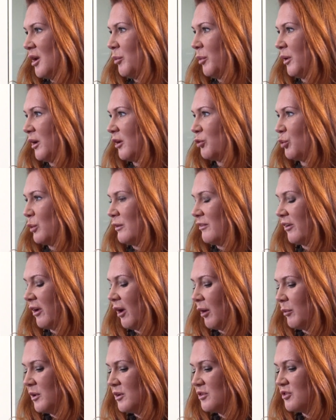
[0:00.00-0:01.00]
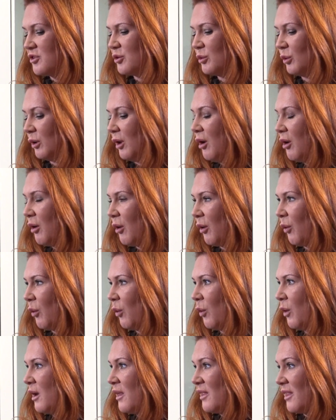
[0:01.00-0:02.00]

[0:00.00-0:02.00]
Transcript: because we've come in too low.